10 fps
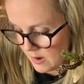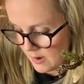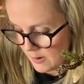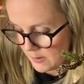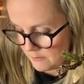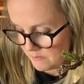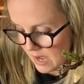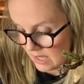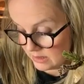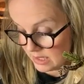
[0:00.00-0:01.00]

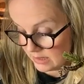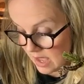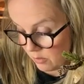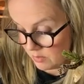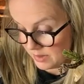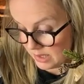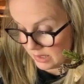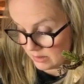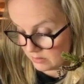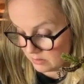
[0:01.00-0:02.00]
I think that would
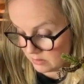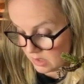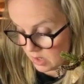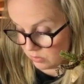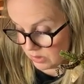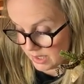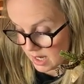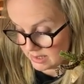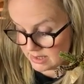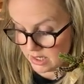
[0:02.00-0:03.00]
be a really
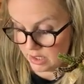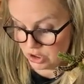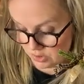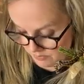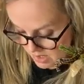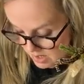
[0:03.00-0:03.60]
nice touch.